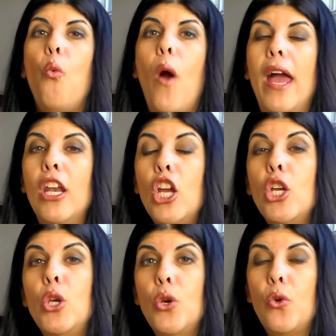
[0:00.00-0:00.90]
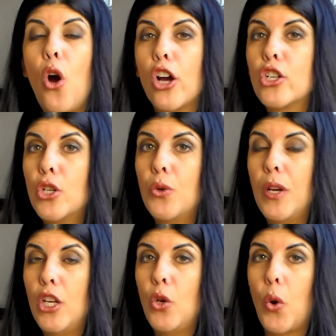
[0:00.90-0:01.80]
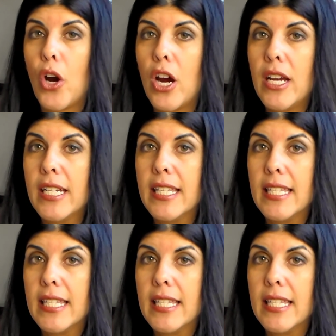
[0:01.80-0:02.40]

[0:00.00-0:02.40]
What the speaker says: When you are doing your